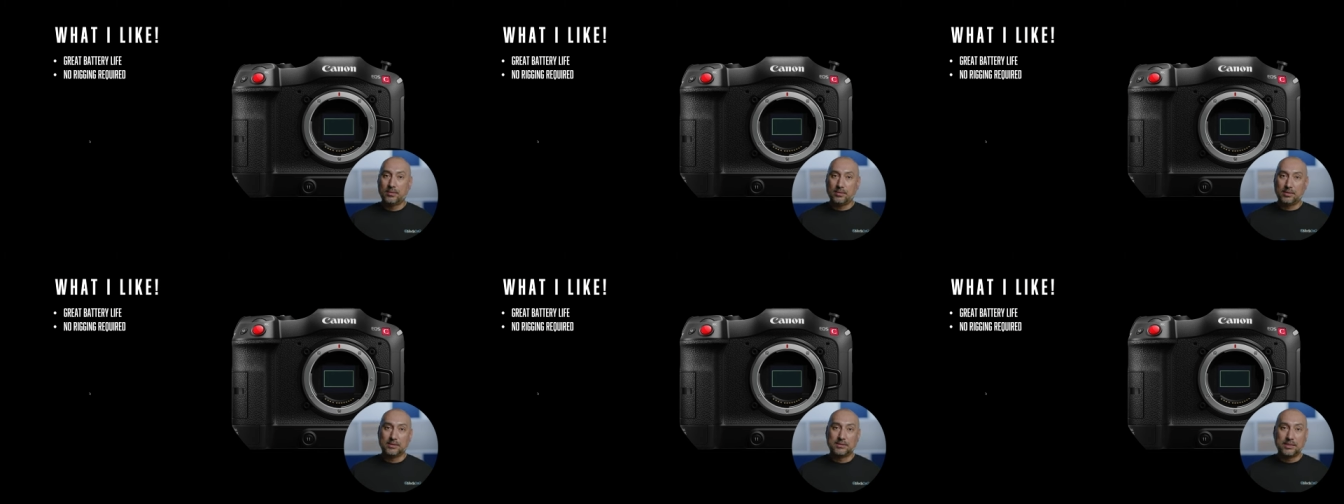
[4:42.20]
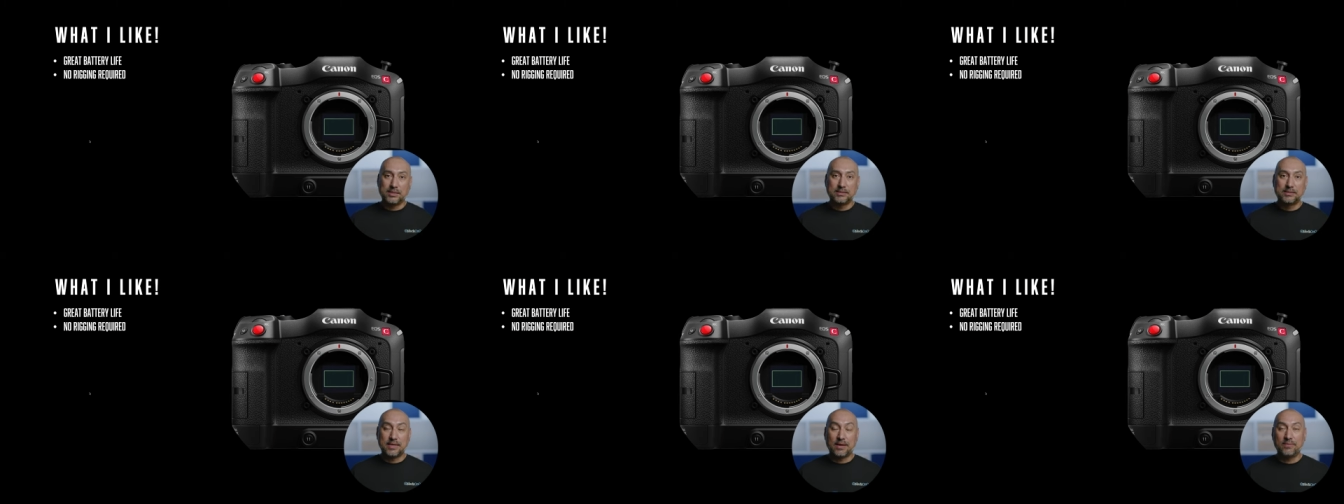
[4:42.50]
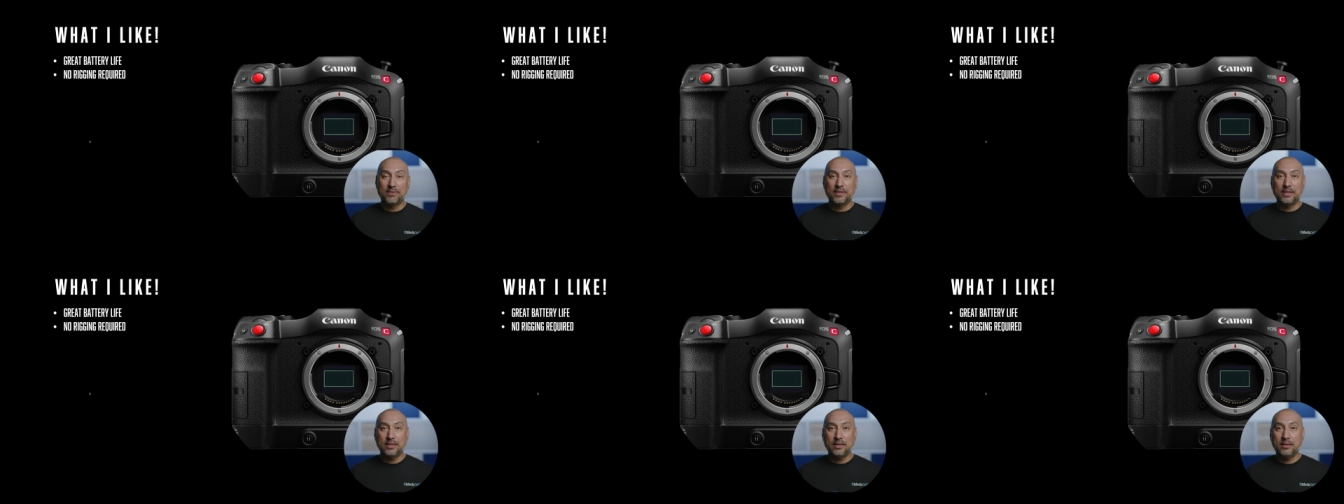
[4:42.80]
The
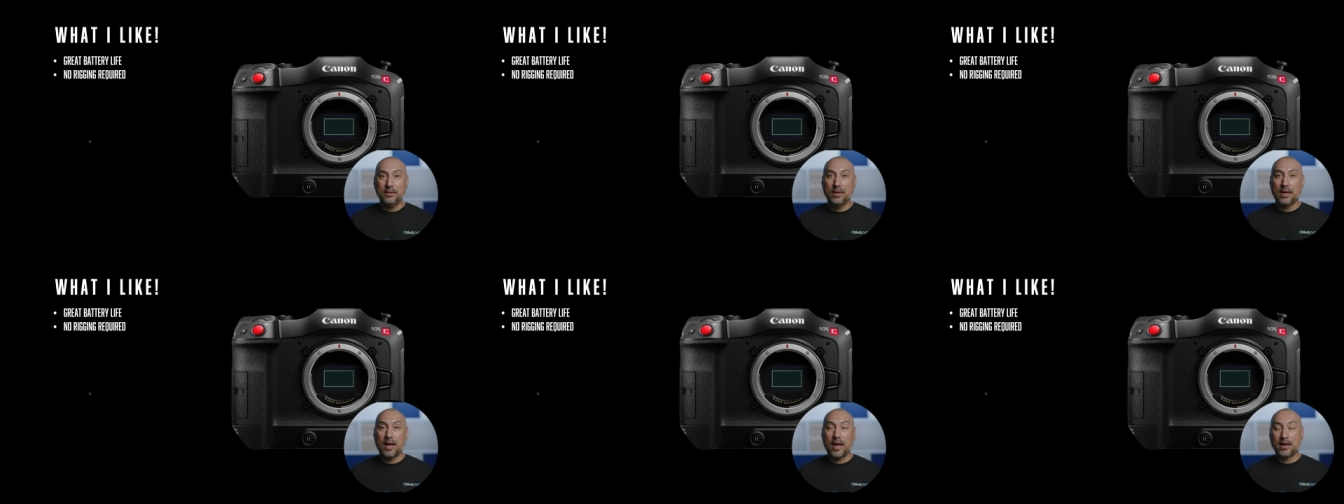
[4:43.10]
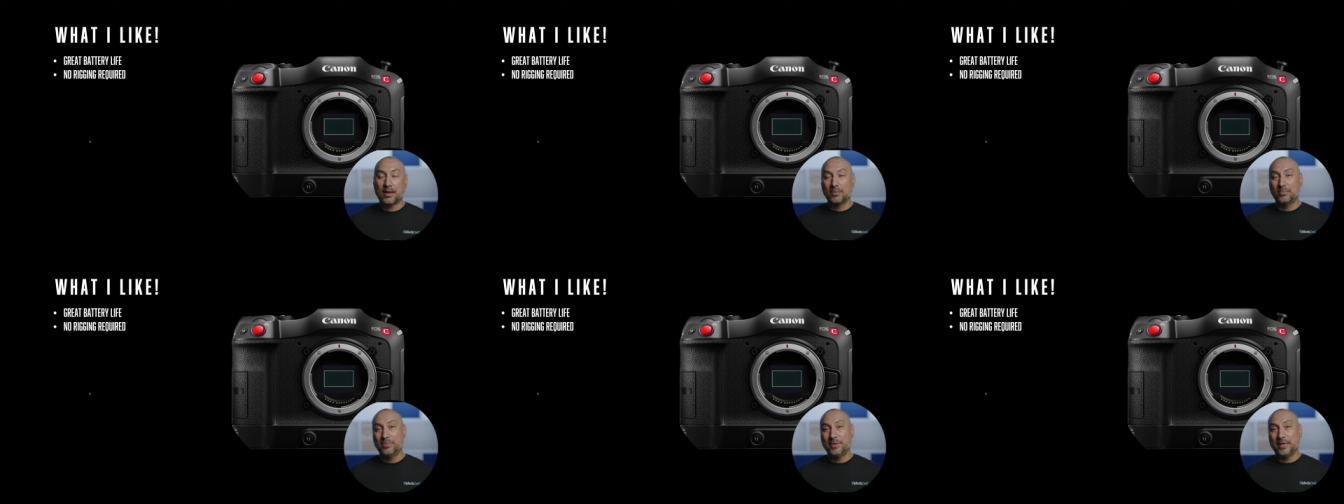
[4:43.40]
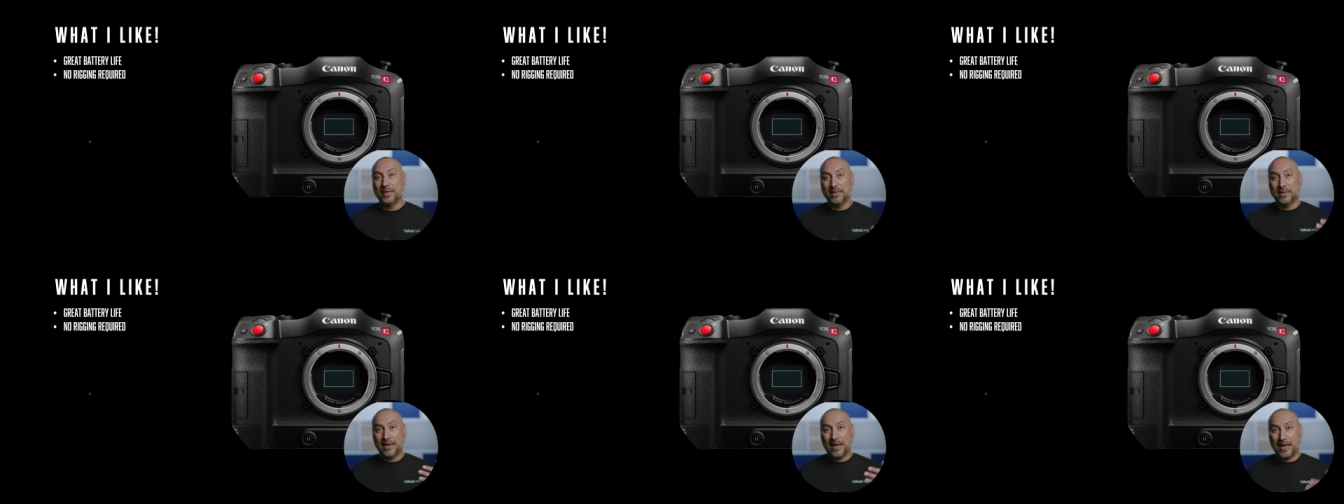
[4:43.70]
C70, I can
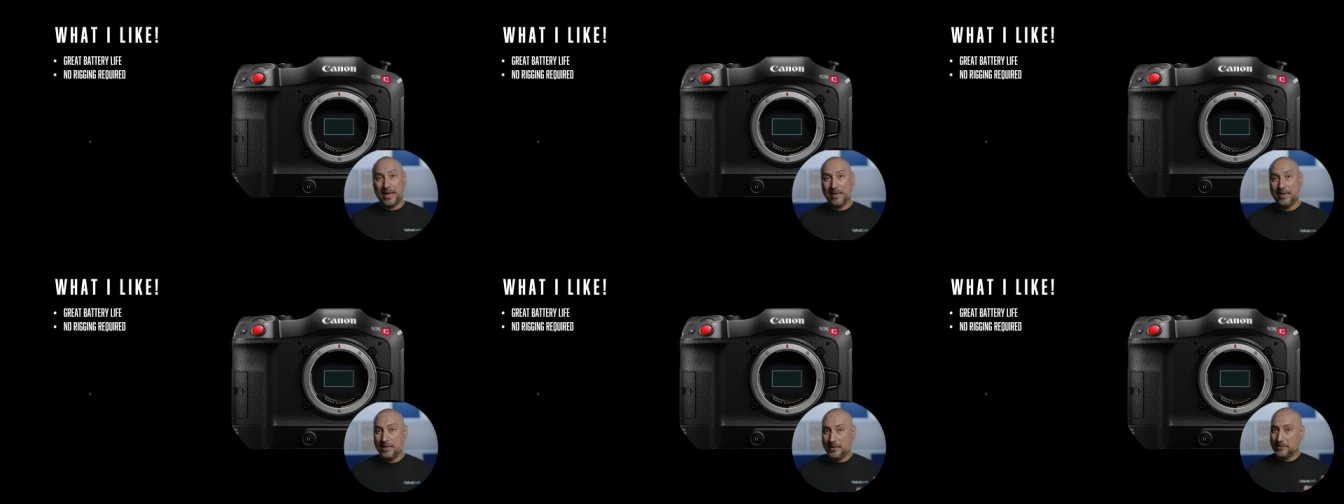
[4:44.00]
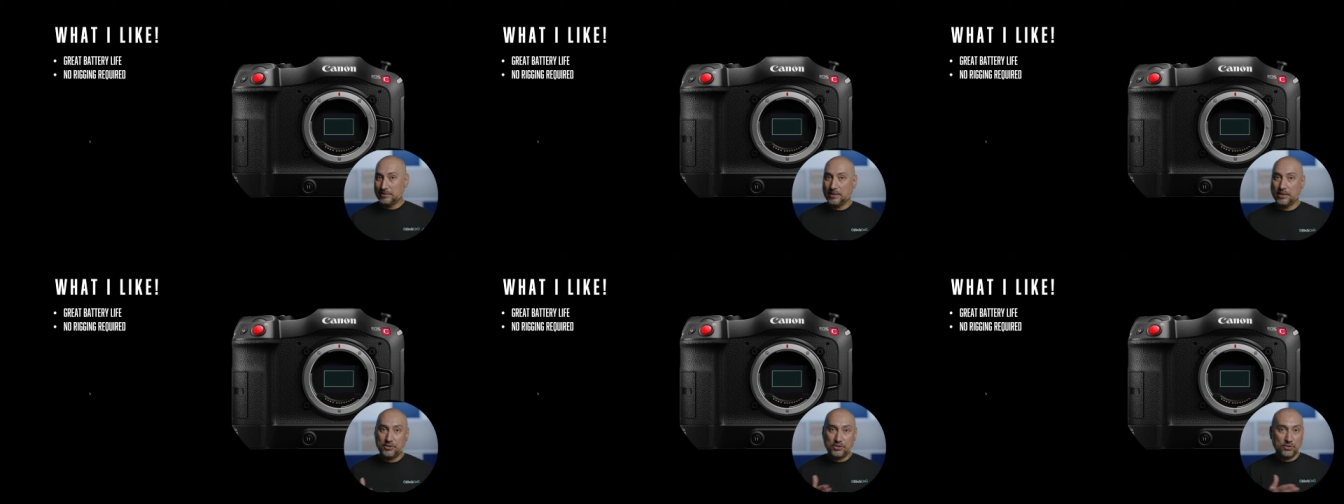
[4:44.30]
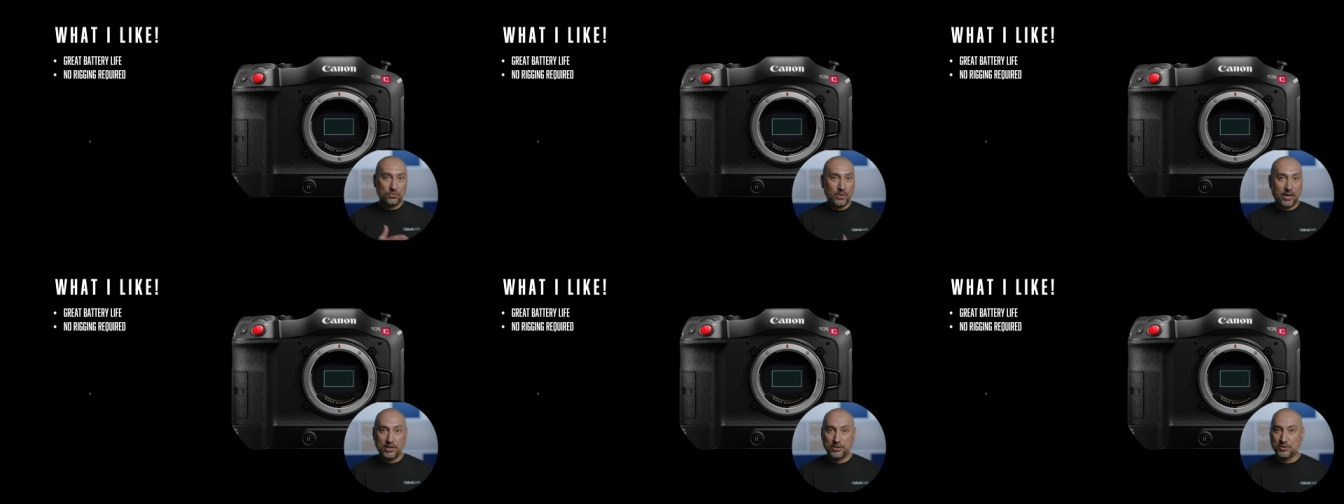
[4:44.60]
be in any
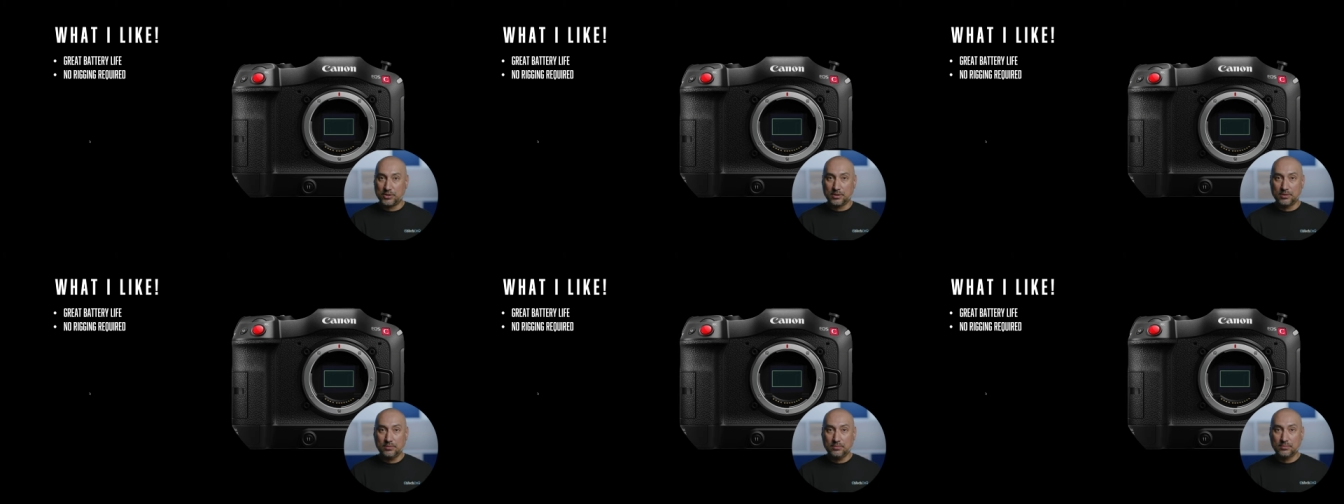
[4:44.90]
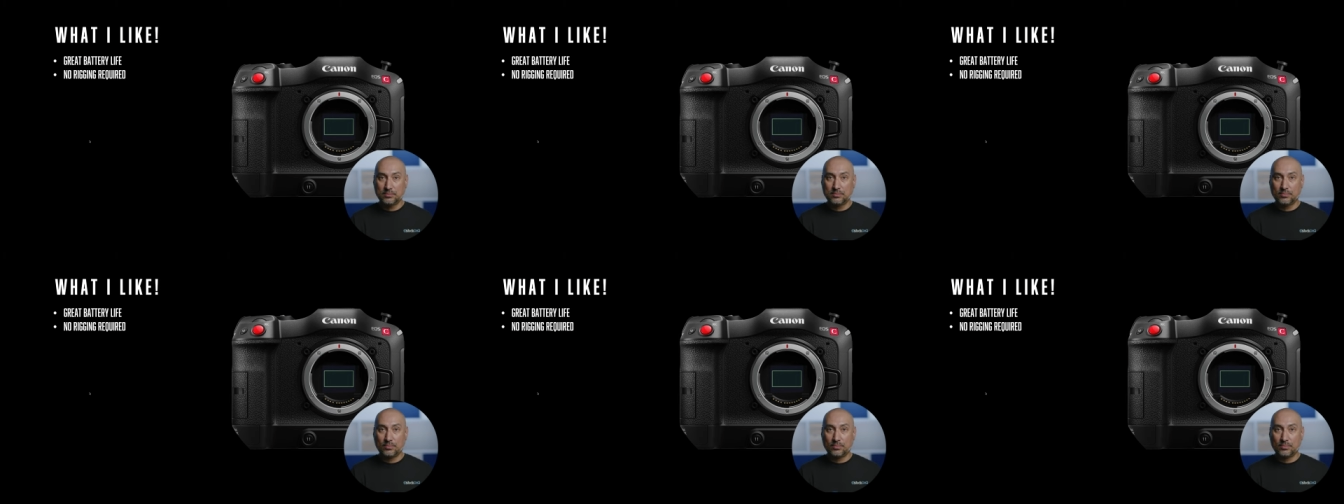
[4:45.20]
situation